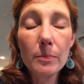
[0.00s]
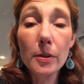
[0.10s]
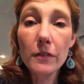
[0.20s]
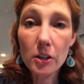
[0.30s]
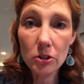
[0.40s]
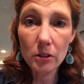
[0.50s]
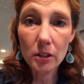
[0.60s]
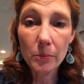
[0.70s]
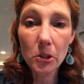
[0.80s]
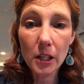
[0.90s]
professional
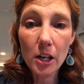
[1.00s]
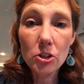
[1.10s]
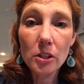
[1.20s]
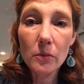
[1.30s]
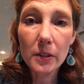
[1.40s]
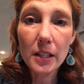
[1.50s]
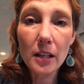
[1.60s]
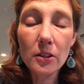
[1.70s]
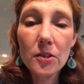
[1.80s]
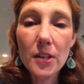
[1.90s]
communication and what
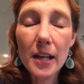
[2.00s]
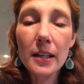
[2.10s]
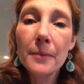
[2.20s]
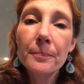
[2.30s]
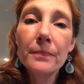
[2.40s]
that looks like,